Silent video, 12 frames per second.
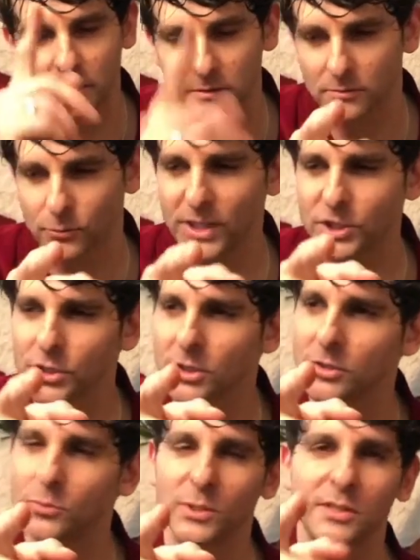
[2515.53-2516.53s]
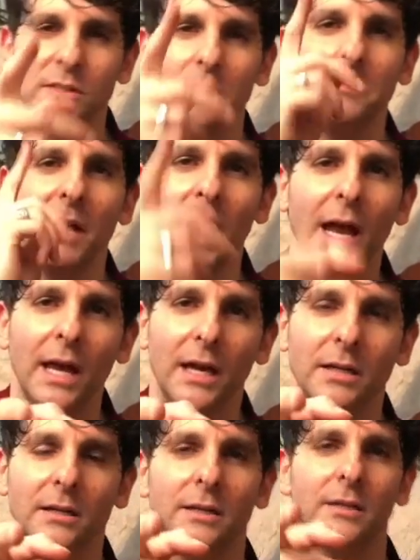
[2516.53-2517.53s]
Richard was the
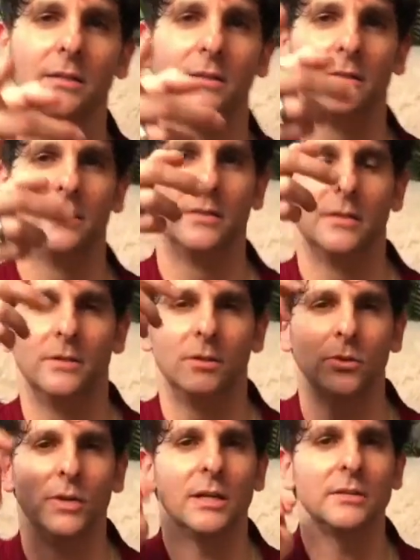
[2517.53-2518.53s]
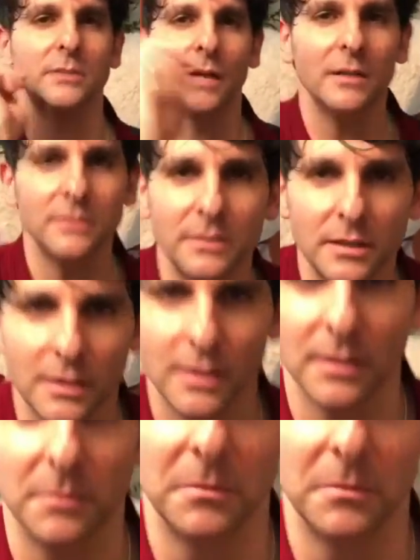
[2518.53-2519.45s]
man who inducted him,